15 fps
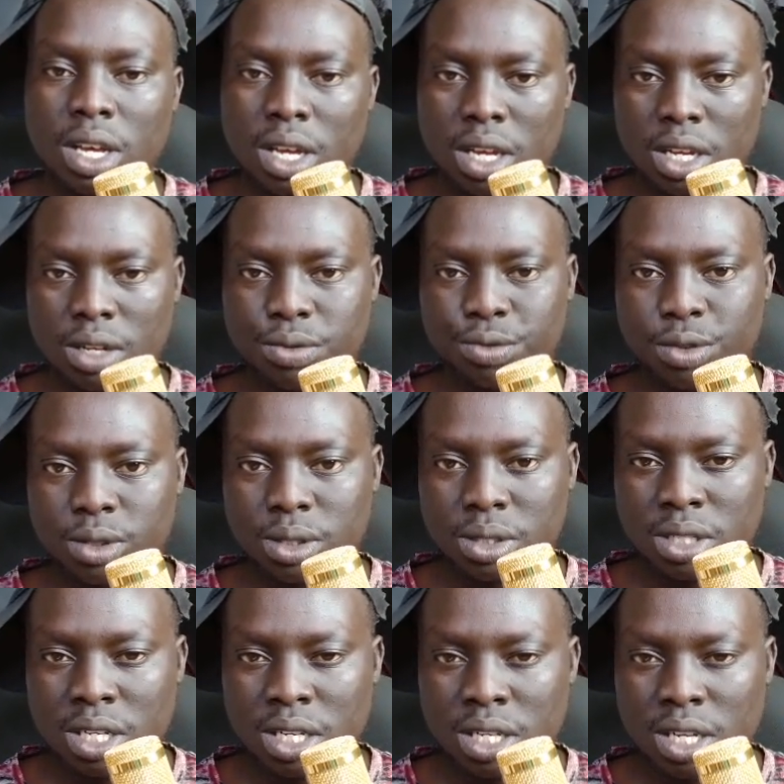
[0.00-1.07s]
And for
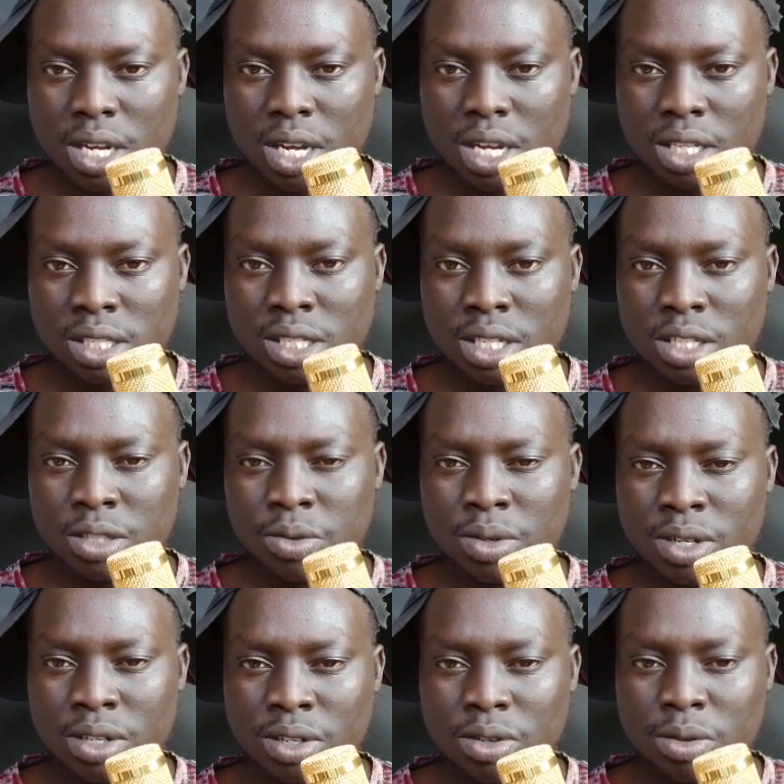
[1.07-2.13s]
today, I actually
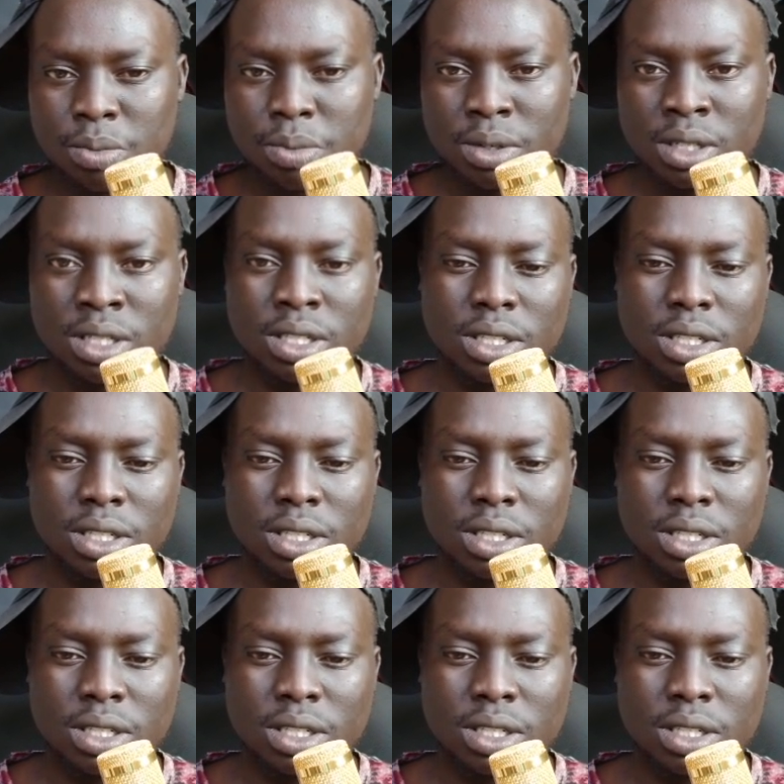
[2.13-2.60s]
want to complete.